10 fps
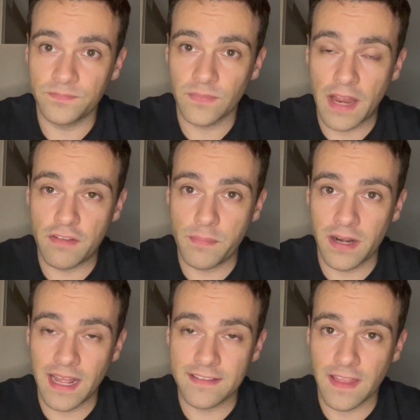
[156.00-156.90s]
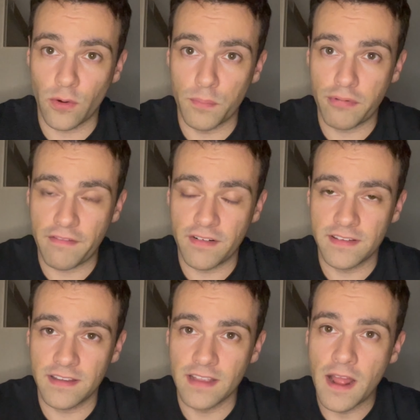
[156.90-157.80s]
Everybody has their own
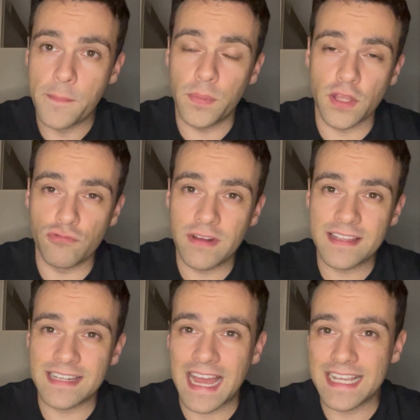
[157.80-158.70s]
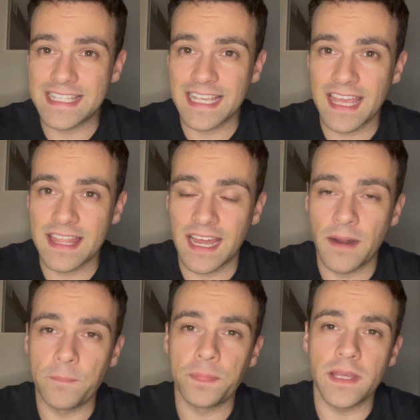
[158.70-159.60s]
preferences, but the reason I say that
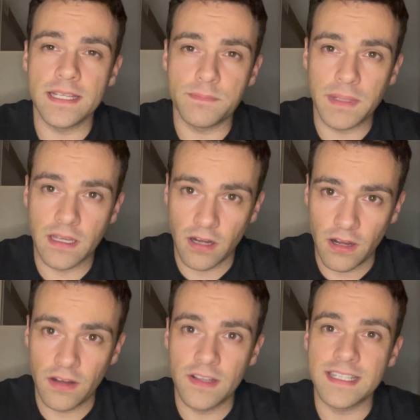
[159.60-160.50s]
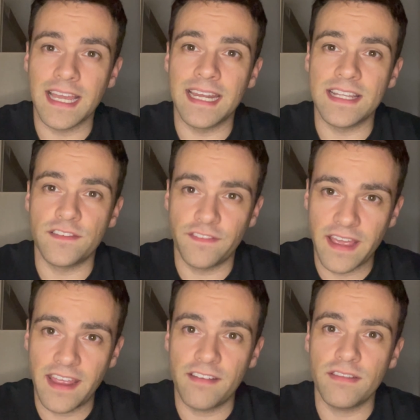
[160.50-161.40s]
is because it is
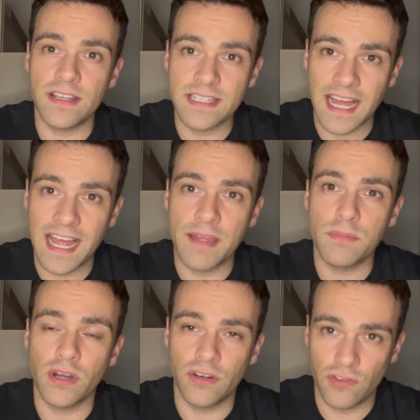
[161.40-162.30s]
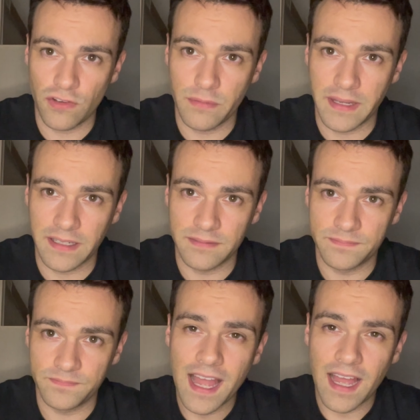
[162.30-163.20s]
very time consuming.
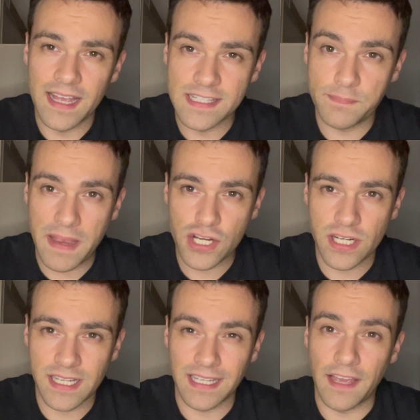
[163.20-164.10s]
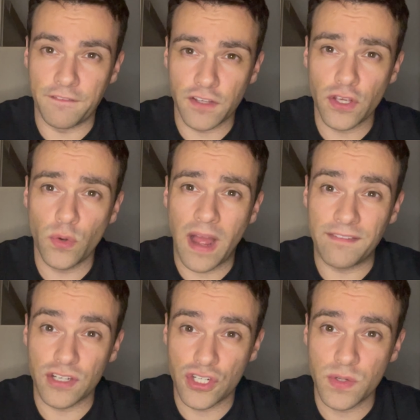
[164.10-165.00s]
Especially if you
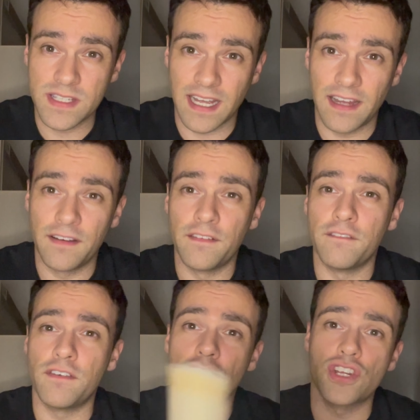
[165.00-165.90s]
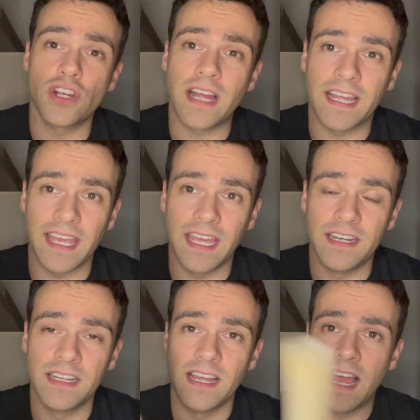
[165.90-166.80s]
have a juicer for the
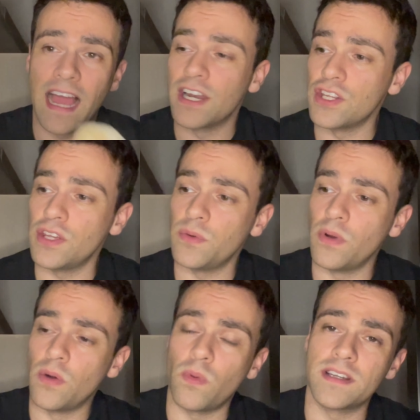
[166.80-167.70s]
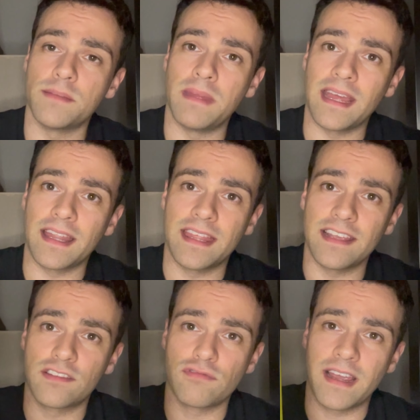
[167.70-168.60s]
sugarcane and you want to make
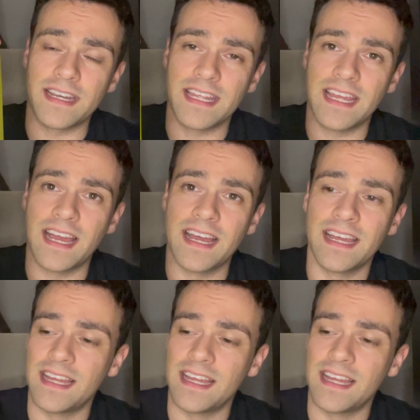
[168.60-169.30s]
this right here.